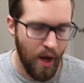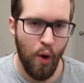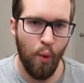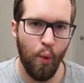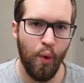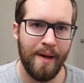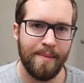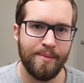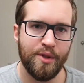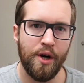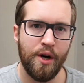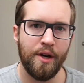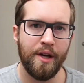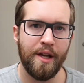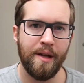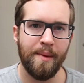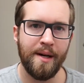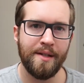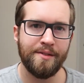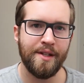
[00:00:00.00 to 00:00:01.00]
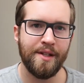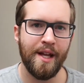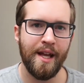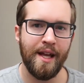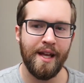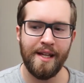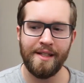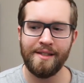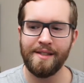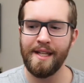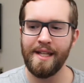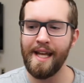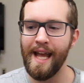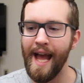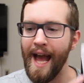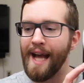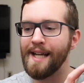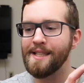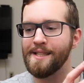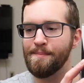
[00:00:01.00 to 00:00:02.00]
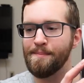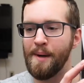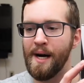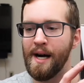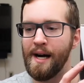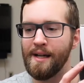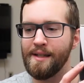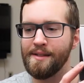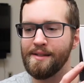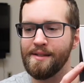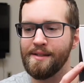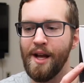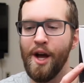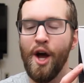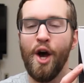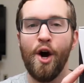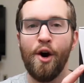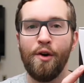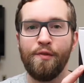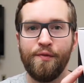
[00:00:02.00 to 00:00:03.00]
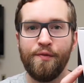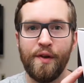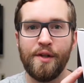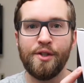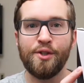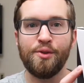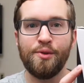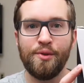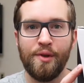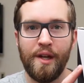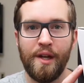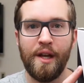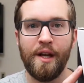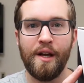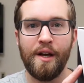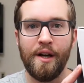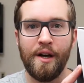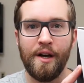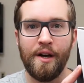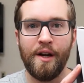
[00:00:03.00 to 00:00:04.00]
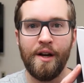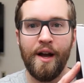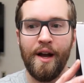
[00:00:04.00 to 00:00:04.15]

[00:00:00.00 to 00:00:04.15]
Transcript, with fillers: What I'm talking about today is the Xbox official gear